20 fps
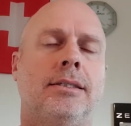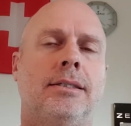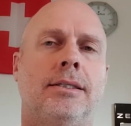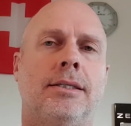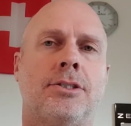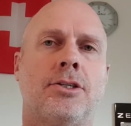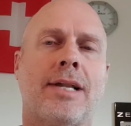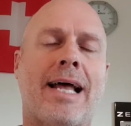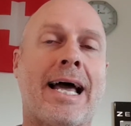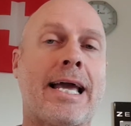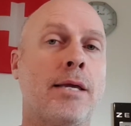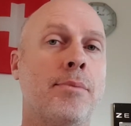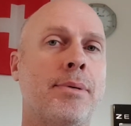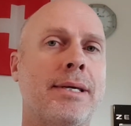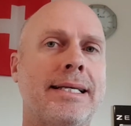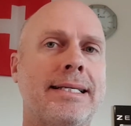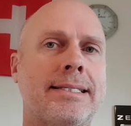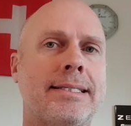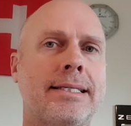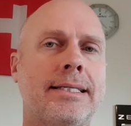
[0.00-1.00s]
It's not A,
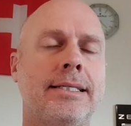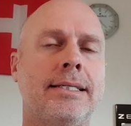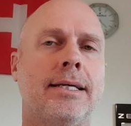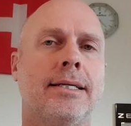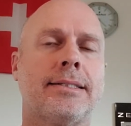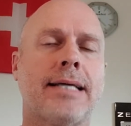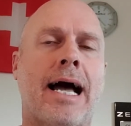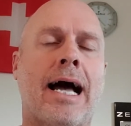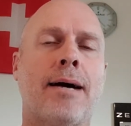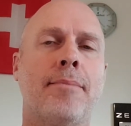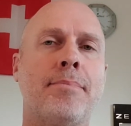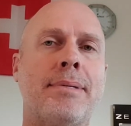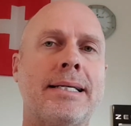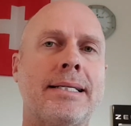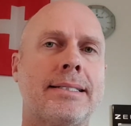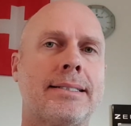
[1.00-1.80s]
B, C, it's A, B,